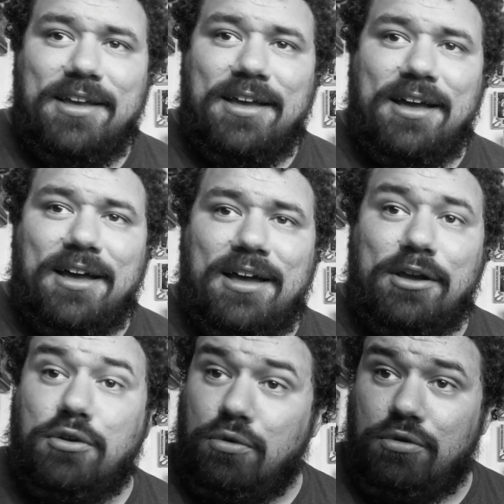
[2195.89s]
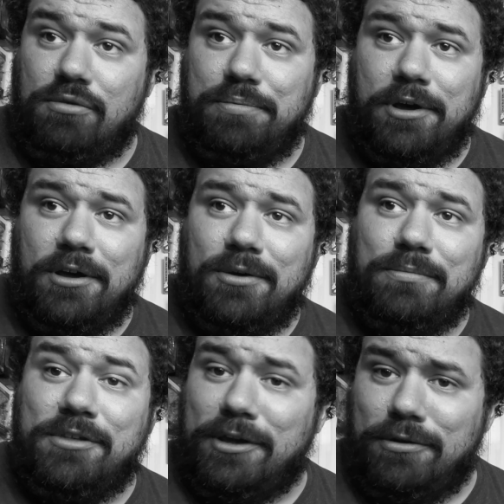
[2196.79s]

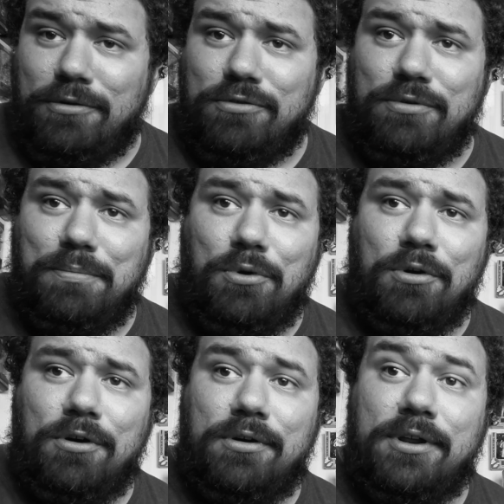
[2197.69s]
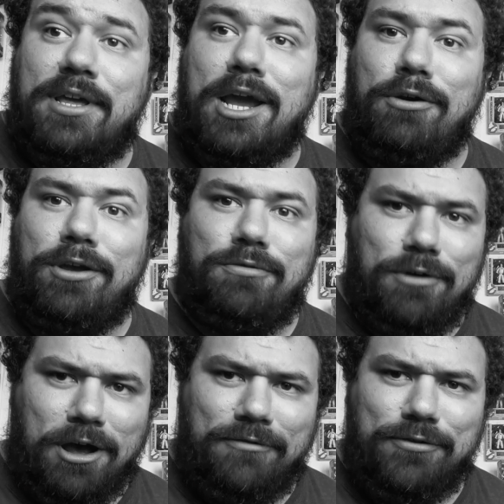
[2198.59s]
Goosebumps, Heroes Reborn, Gary
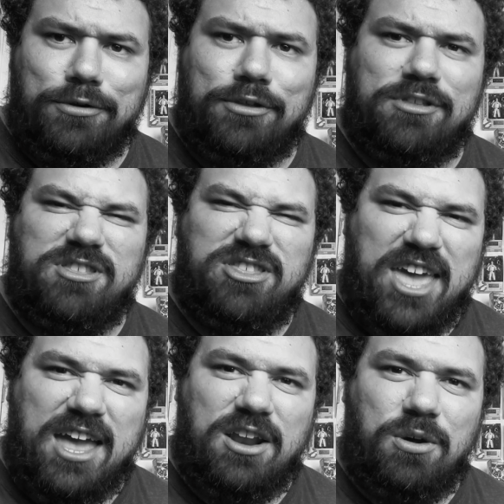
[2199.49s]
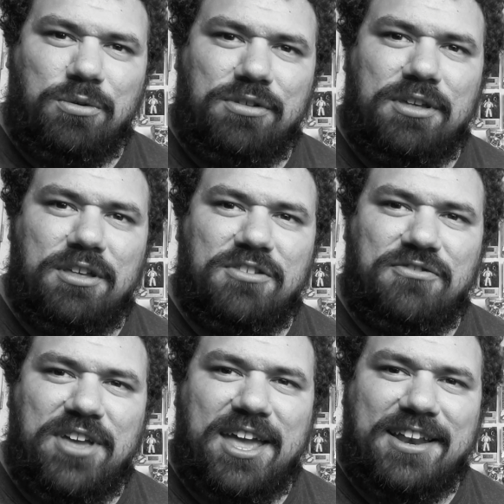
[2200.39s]
Crawford's Thanos is
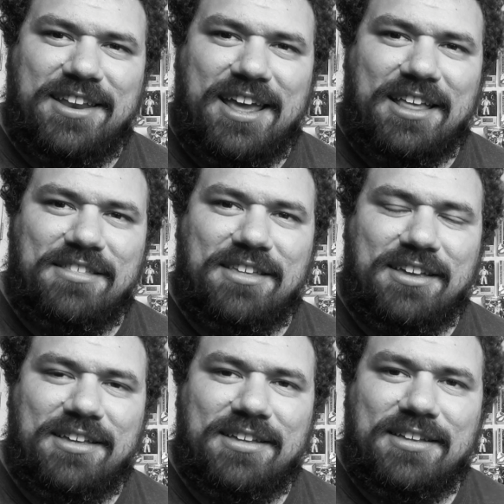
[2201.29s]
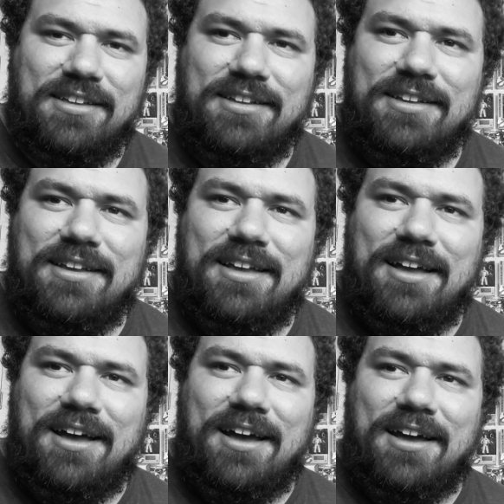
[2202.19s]
fantastic.
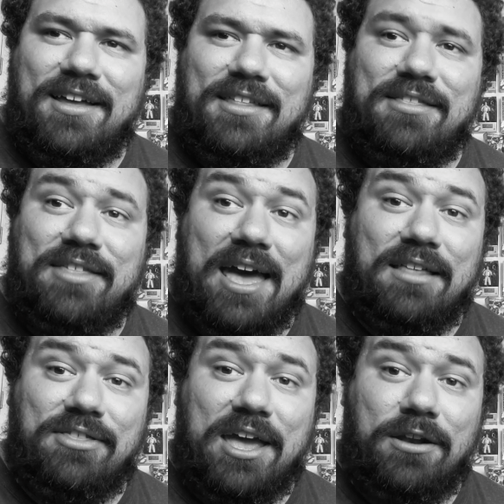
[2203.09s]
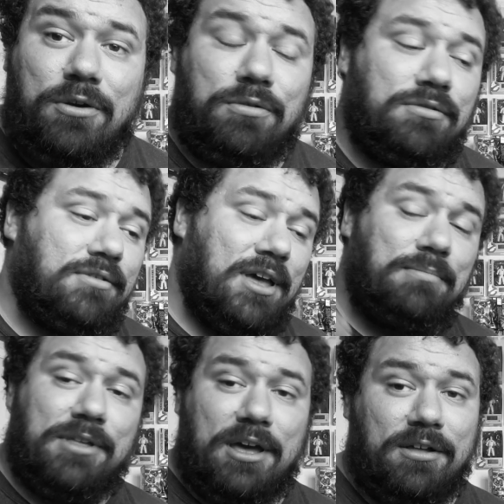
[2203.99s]
That Thanos,
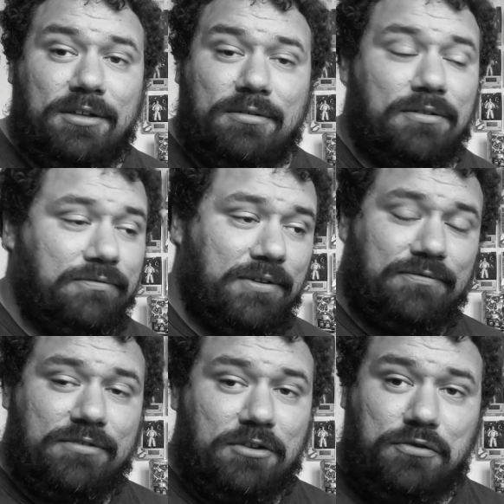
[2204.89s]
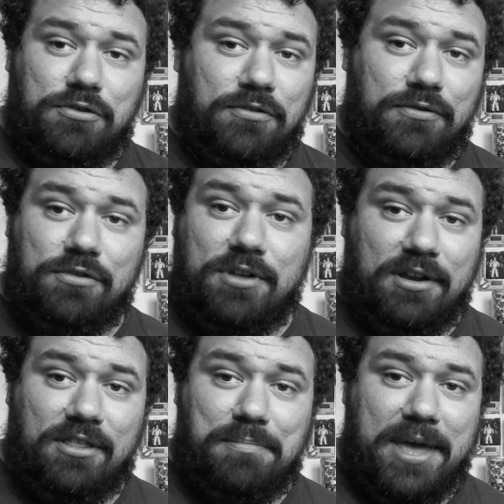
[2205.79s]
I'm telling you, if Silver Surfer is
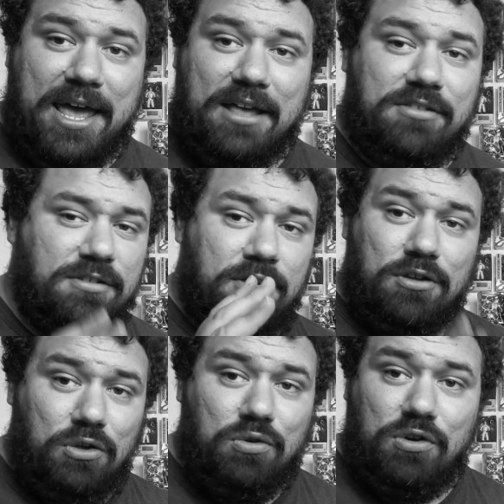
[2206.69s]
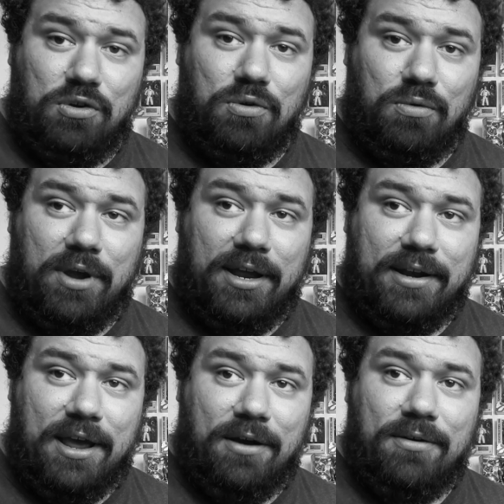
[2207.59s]
done in the past, you could do it right
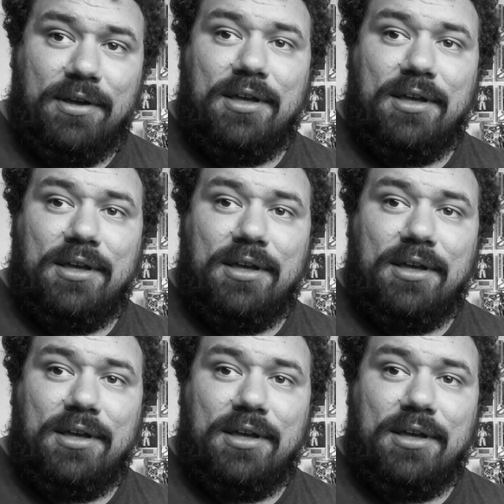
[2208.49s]
now.